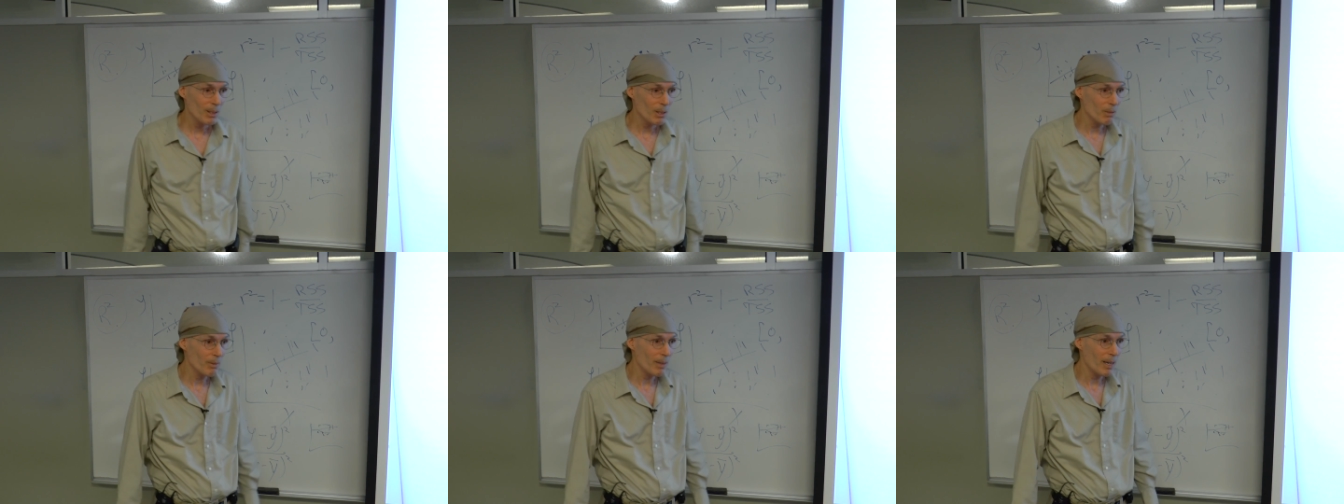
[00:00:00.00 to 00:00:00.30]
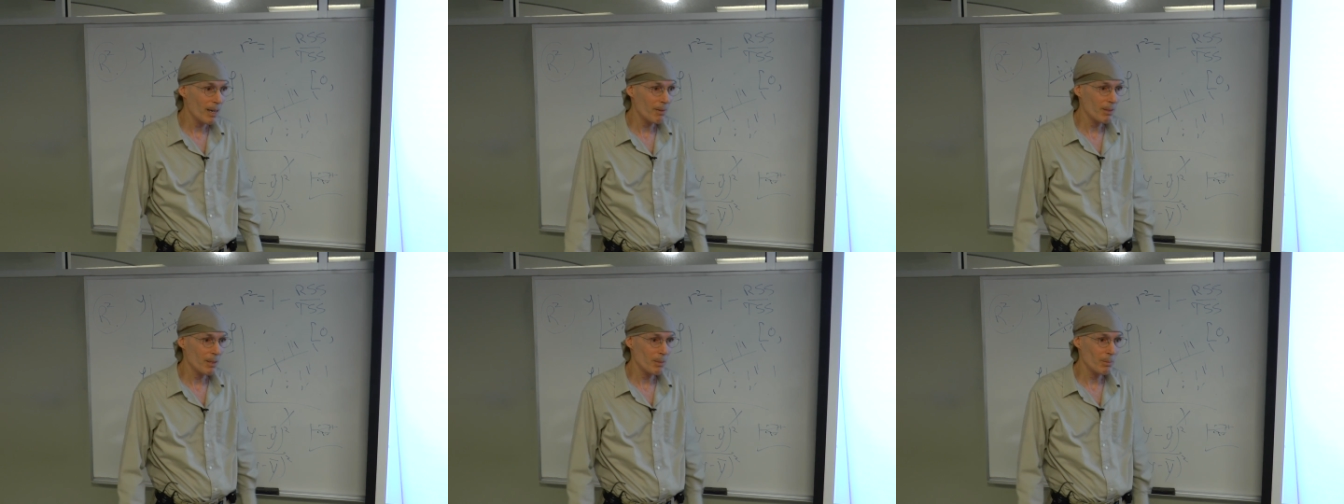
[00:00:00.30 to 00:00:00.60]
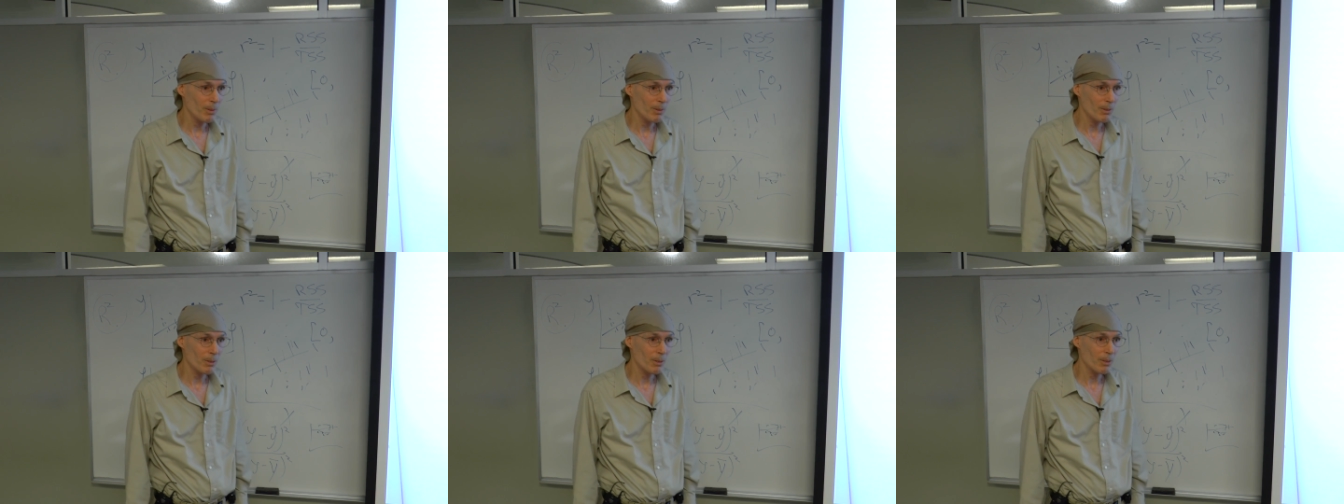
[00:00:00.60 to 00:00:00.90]

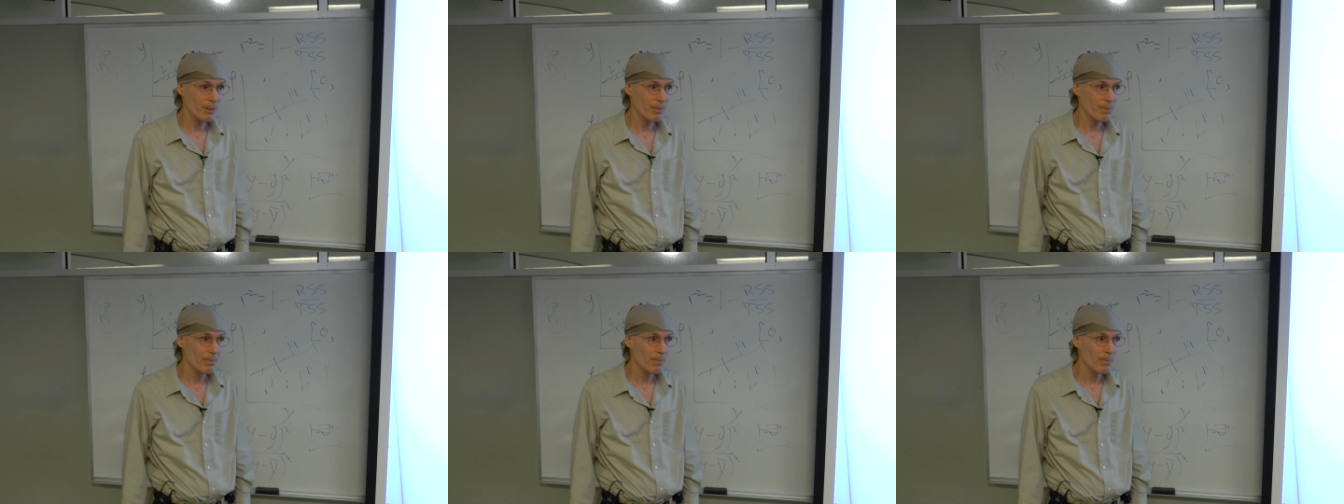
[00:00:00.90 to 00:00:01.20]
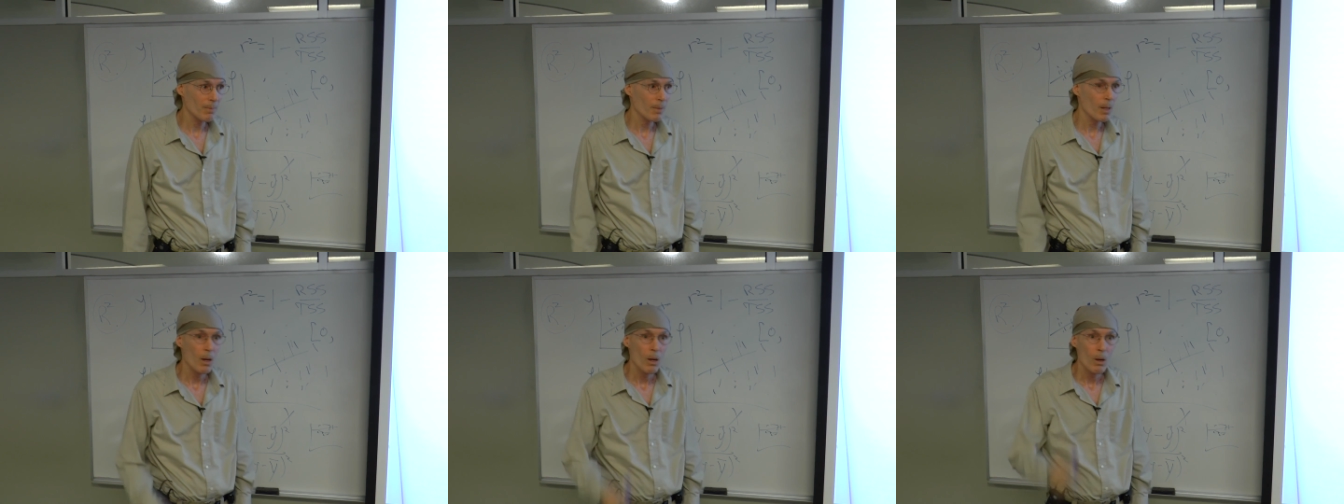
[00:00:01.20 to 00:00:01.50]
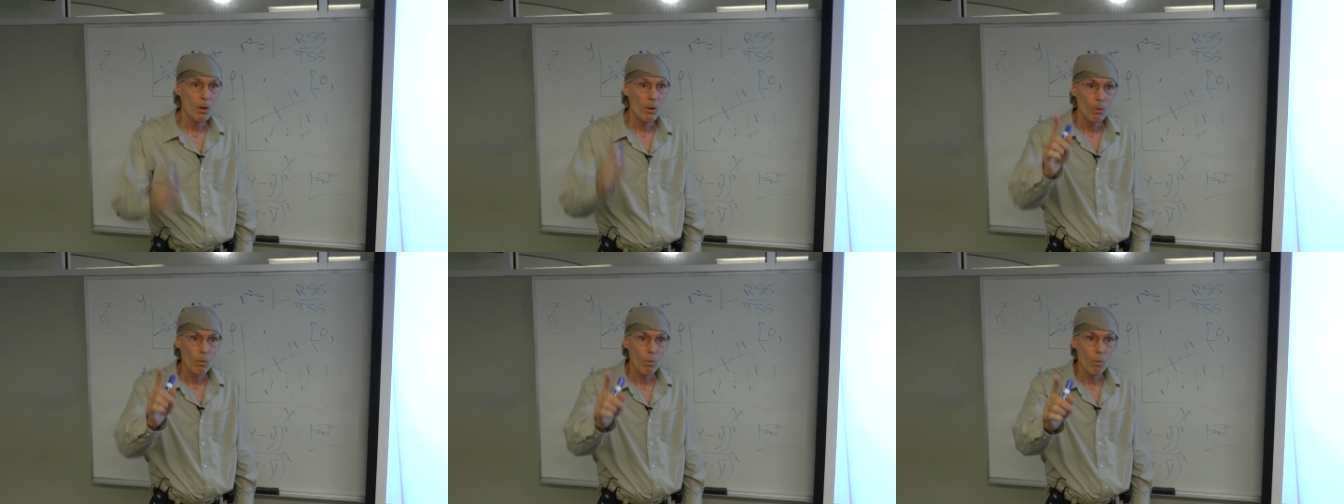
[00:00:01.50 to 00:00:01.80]
variables.
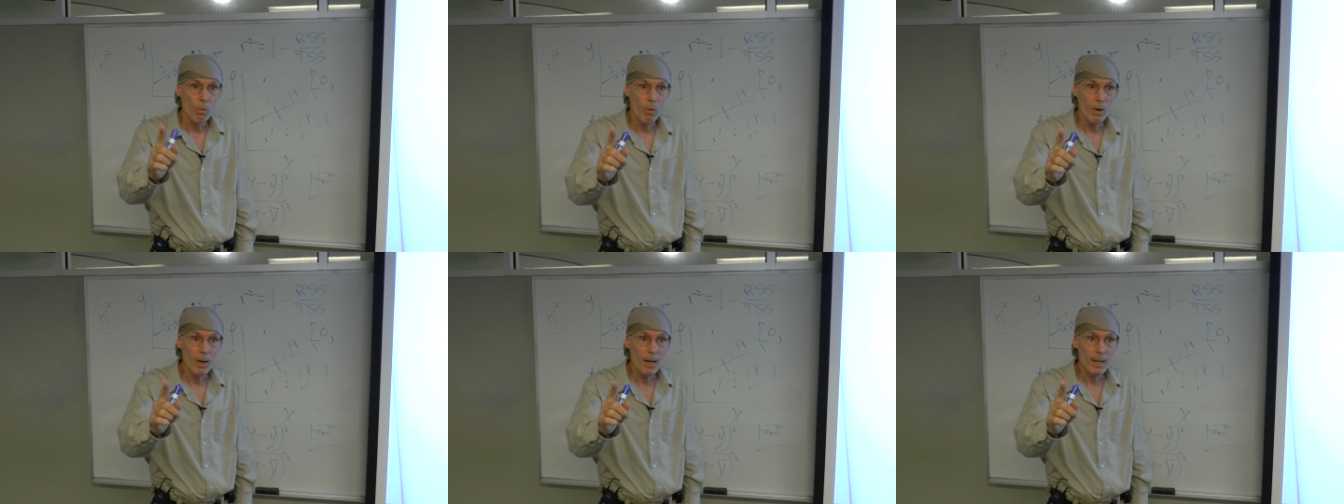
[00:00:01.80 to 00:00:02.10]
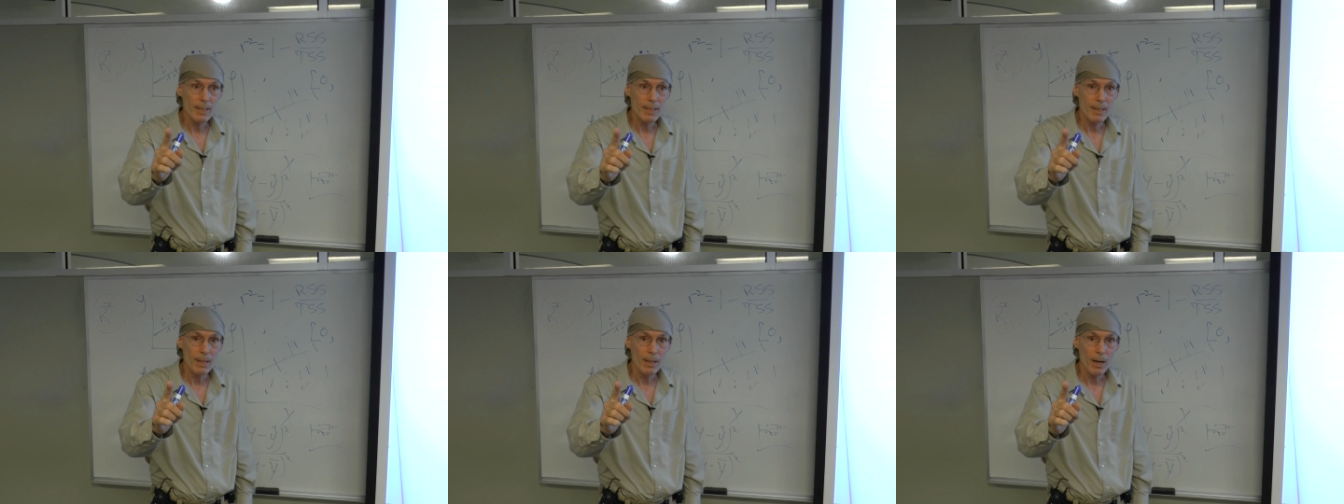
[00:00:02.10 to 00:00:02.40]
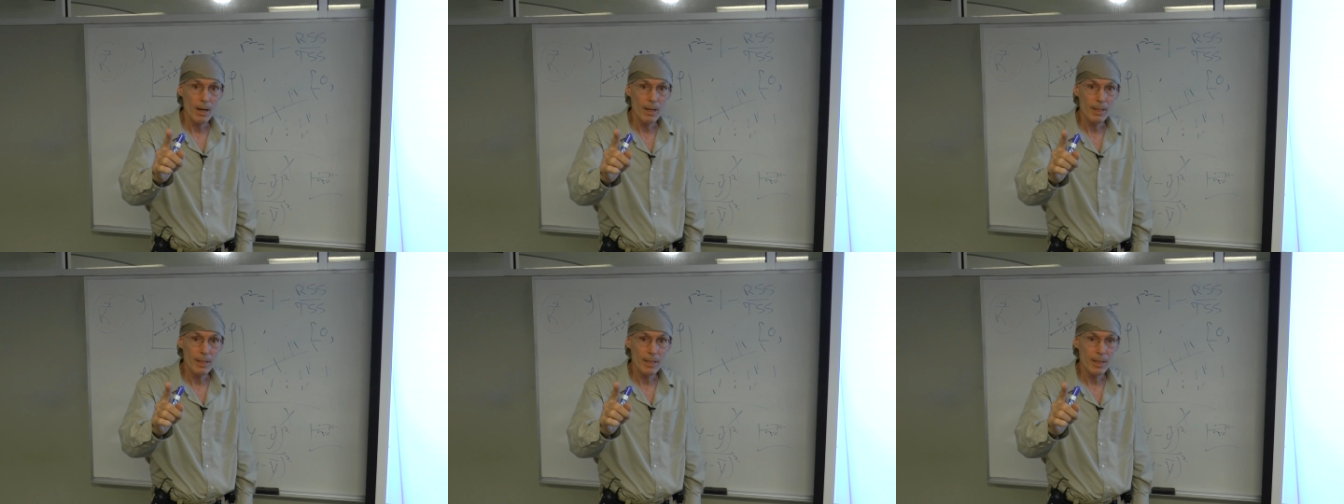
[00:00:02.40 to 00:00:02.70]
What,
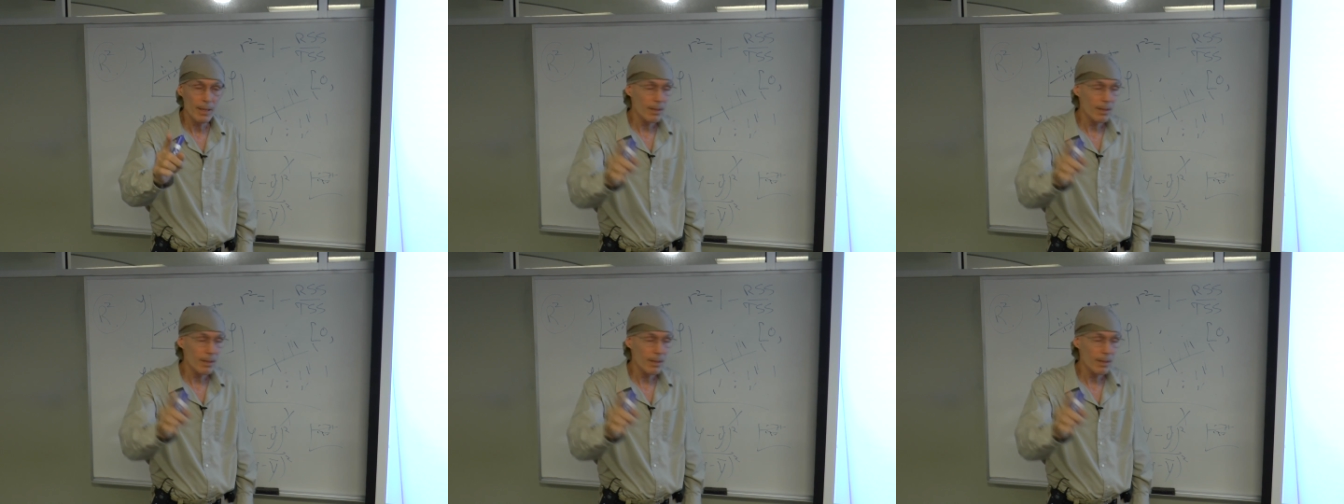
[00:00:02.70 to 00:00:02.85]
on the other